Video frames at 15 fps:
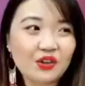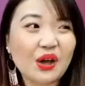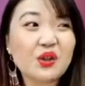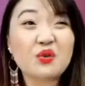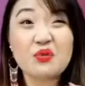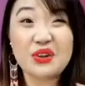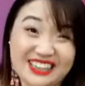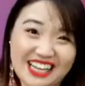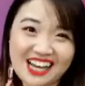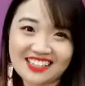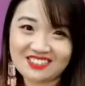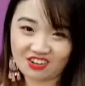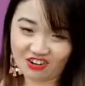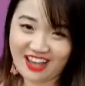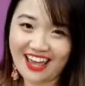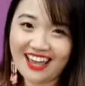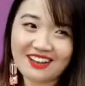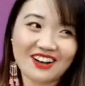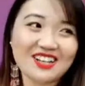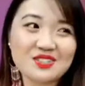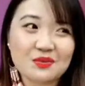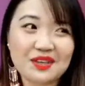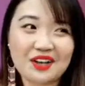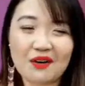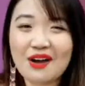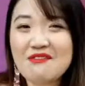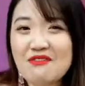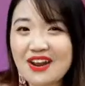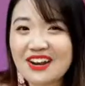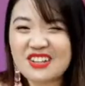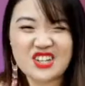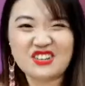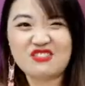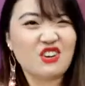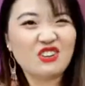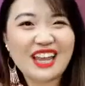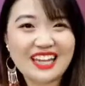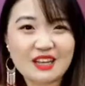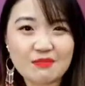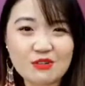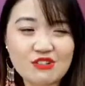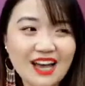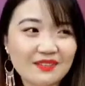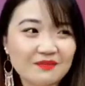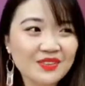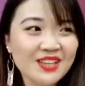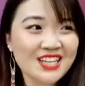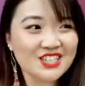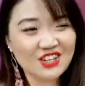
You want to return, okay? Because we got one friend, she don't like the blue one,